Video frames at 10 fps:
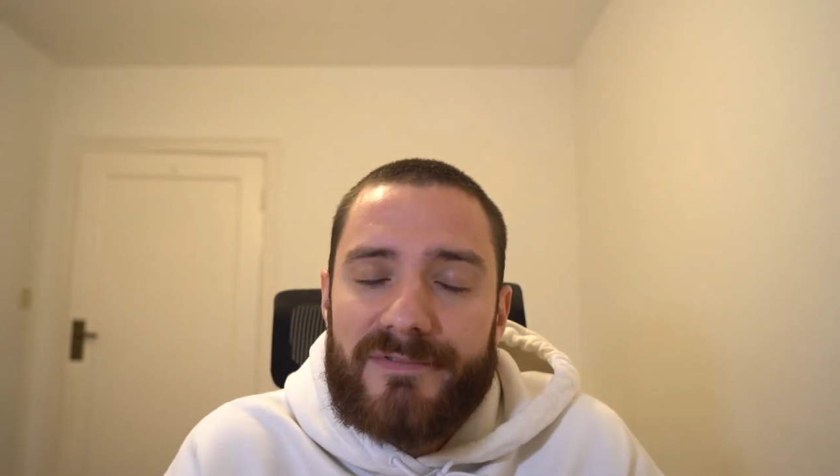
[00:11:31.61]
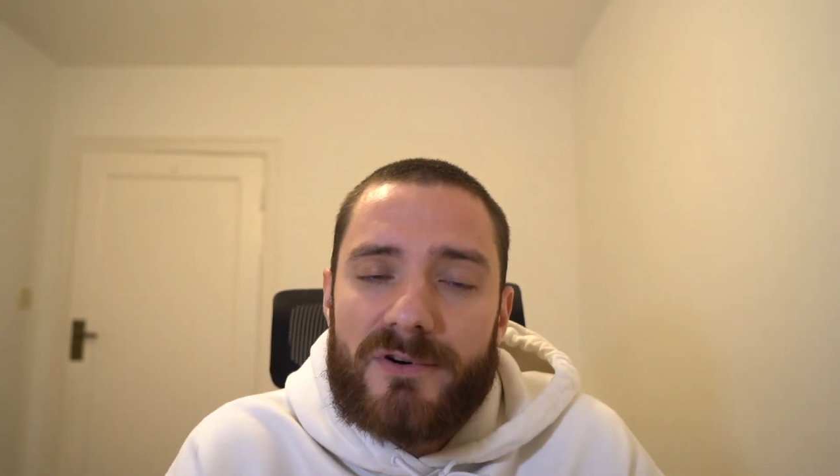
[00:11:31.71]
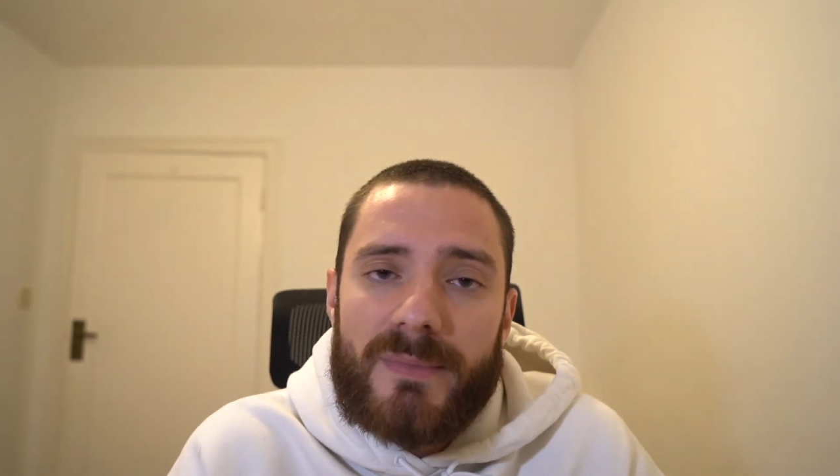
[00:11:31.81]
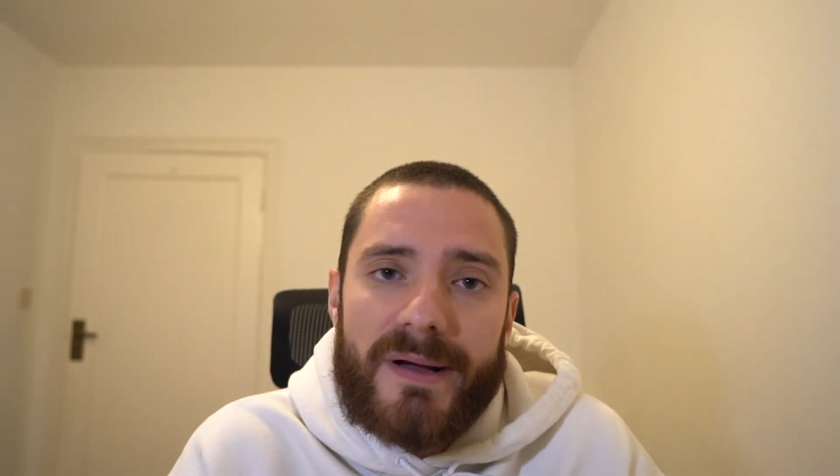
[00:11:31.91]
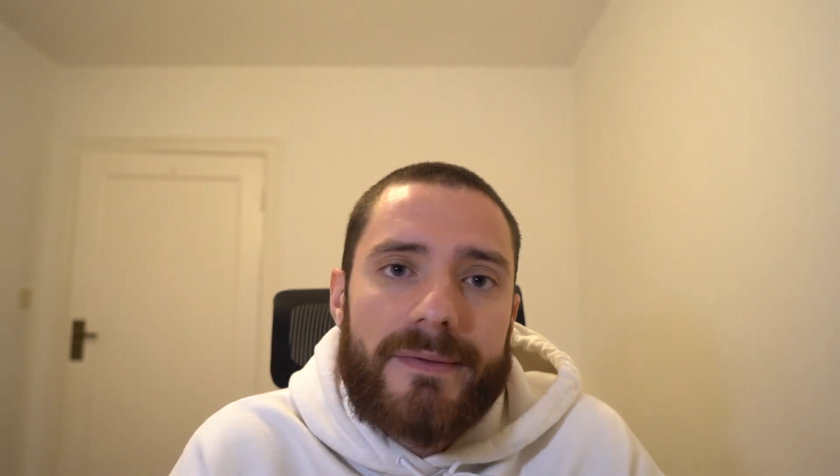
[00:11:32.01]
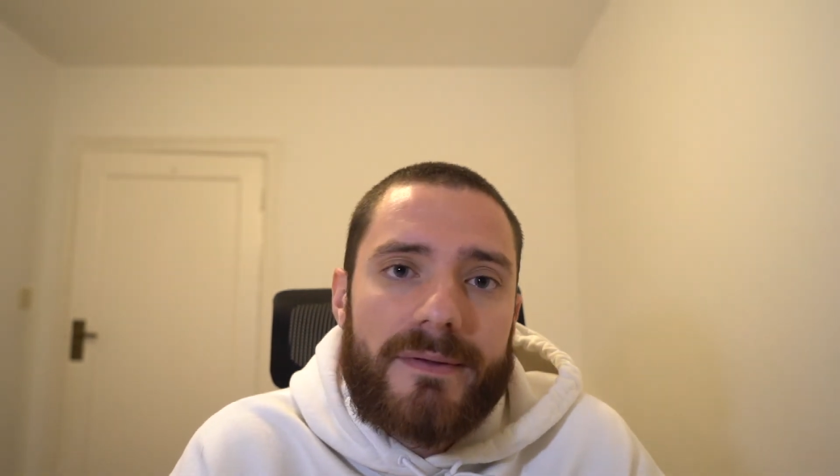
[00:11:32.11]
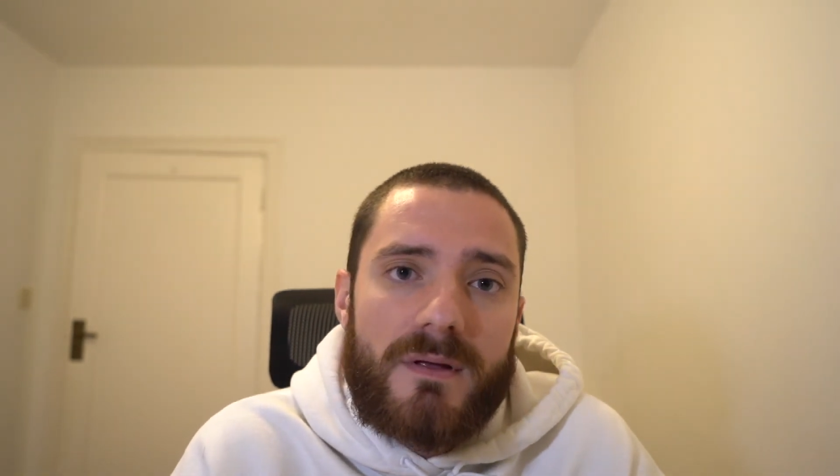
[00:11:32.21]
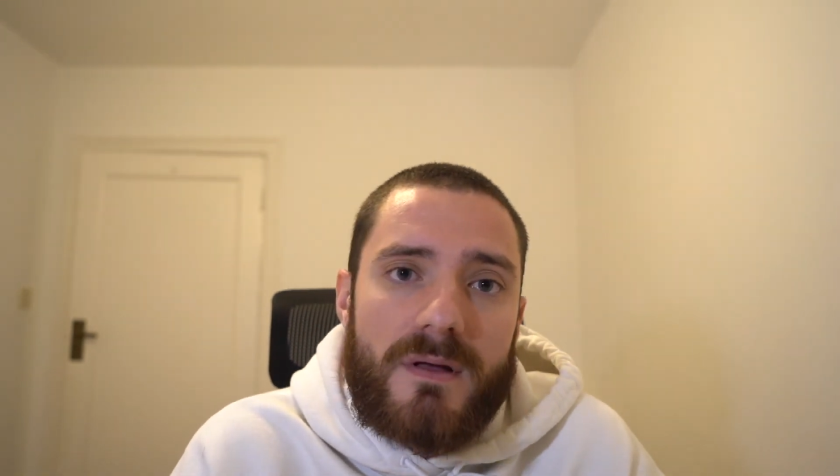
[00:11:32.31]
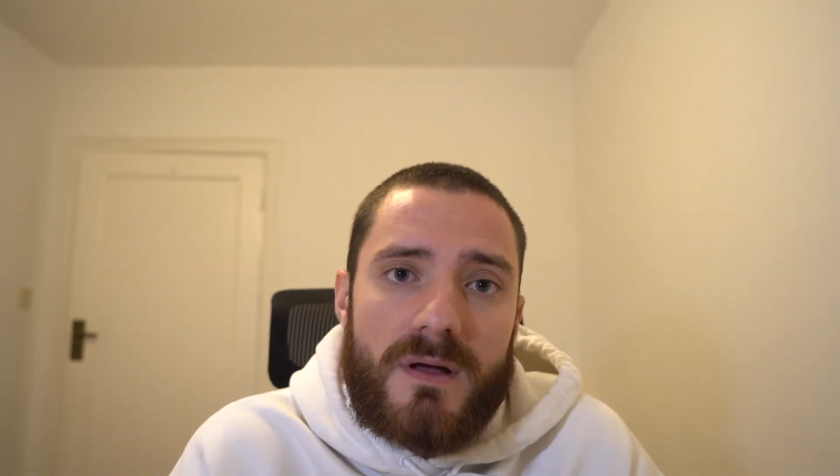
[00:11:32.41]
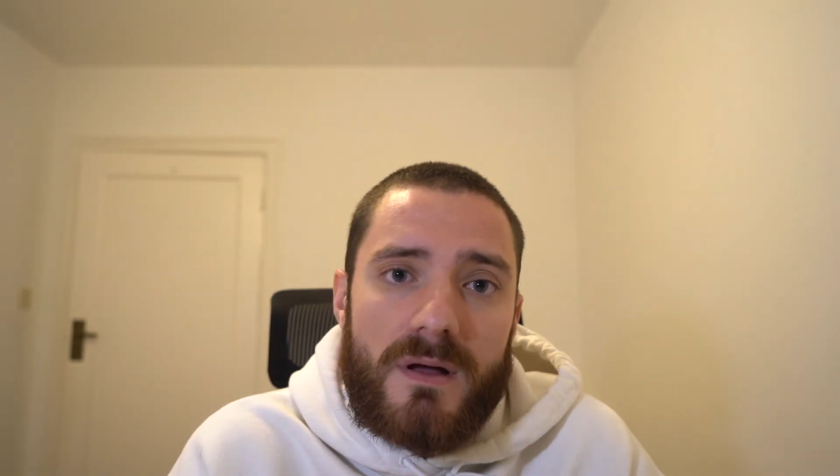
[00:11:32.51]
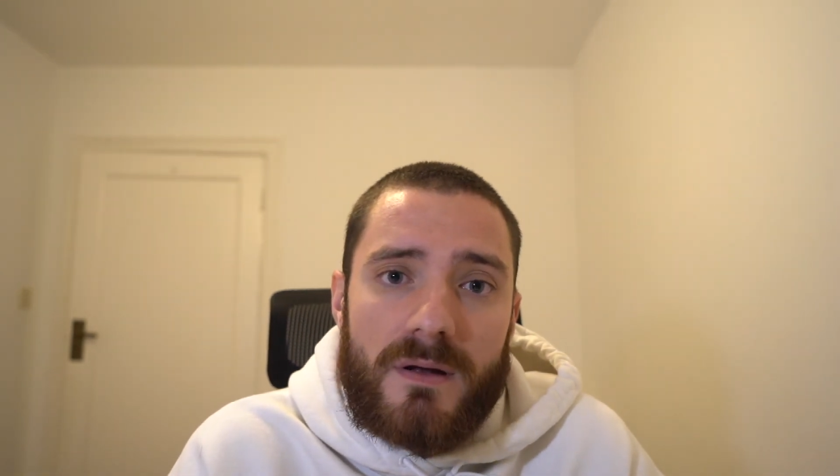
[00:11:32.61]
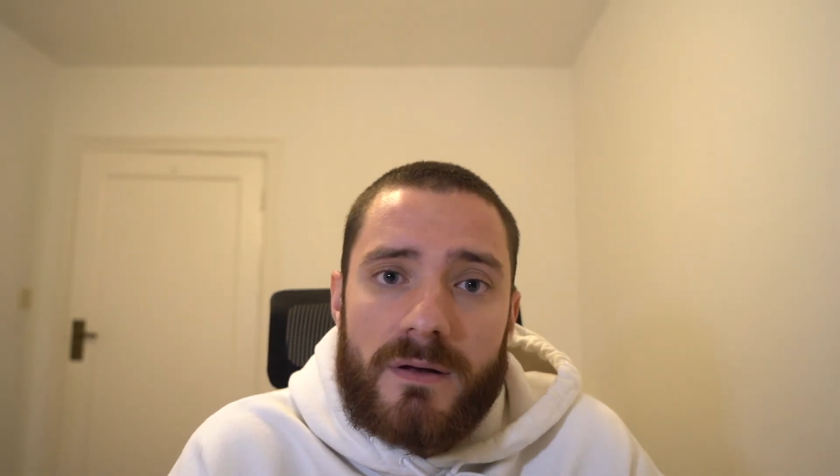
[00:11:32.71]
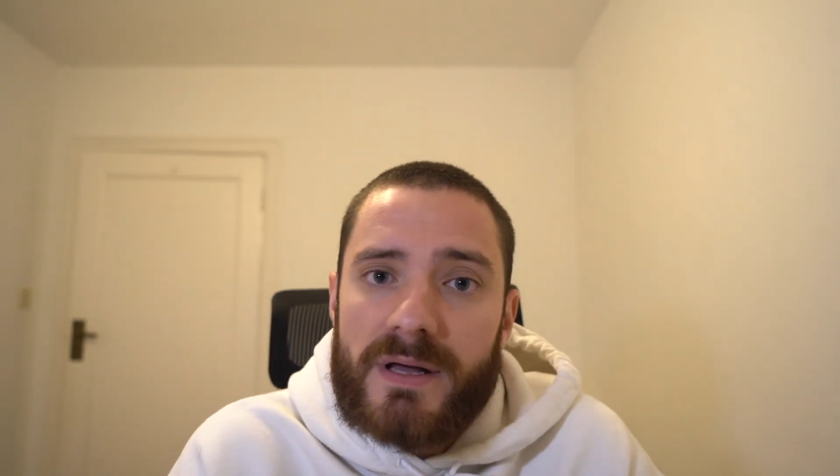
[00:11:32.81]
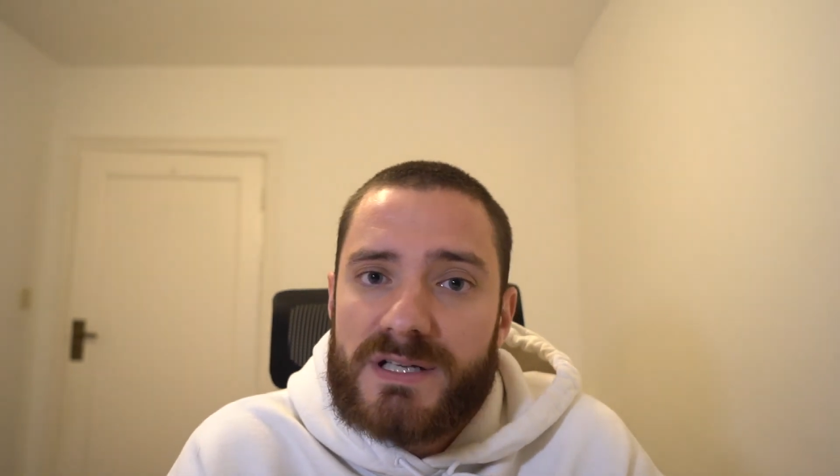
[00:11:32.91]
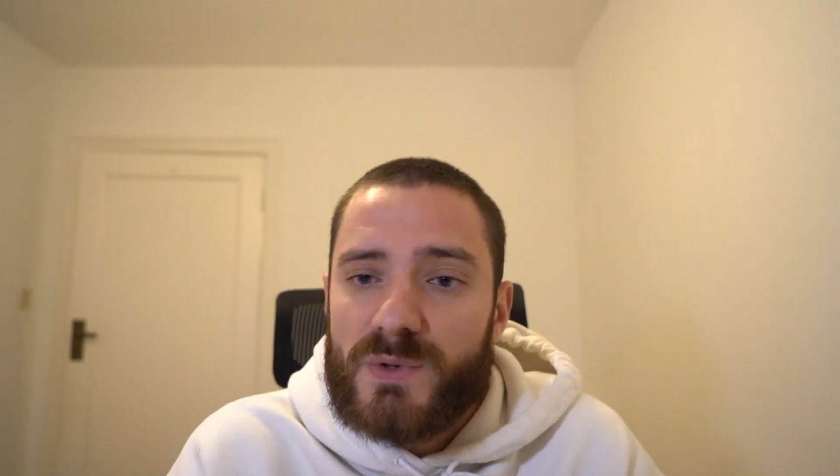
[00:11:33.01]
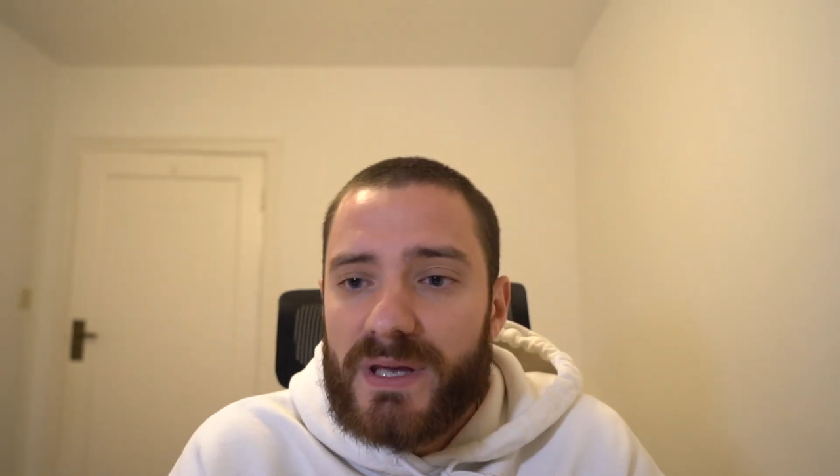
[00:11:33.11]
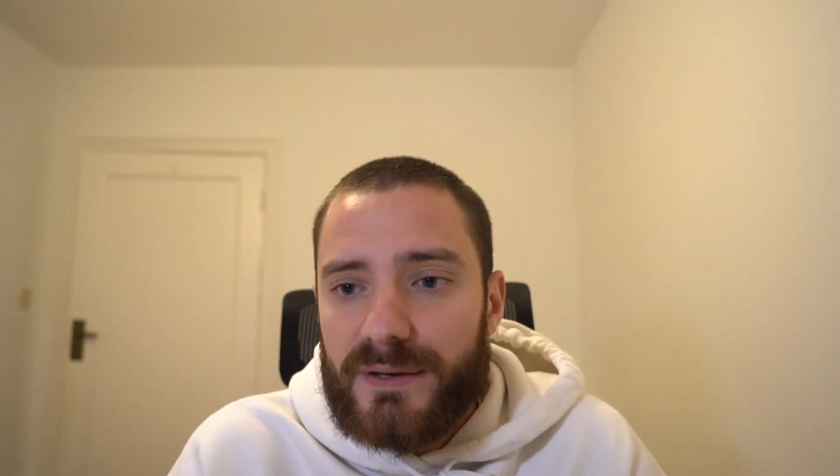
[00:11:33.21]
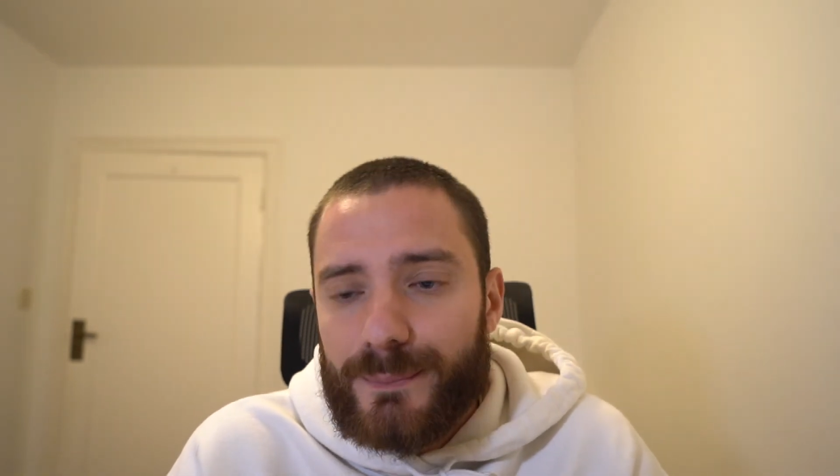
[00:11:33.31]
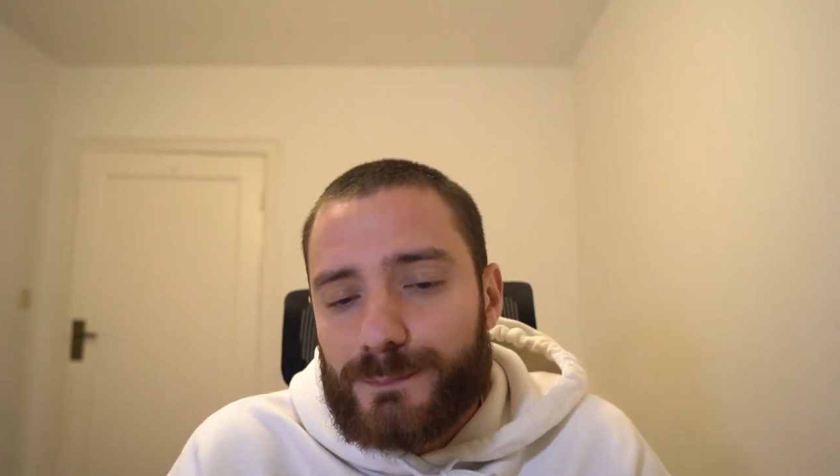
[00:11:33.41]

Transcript: format next week,